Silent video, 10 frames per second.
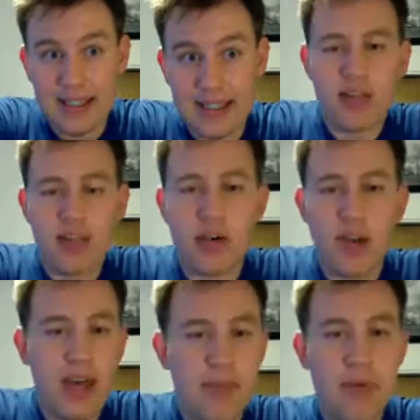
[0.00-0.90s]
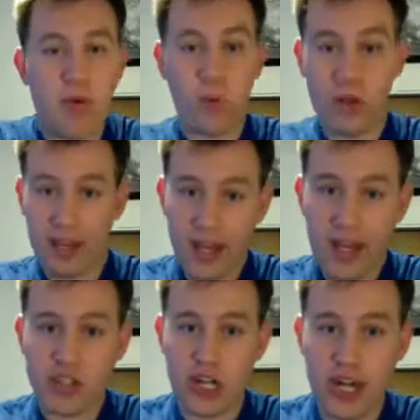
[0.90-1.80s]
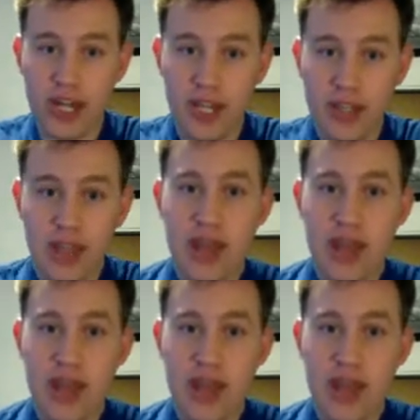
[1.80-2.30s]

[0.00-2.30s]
So hemp will not get you high,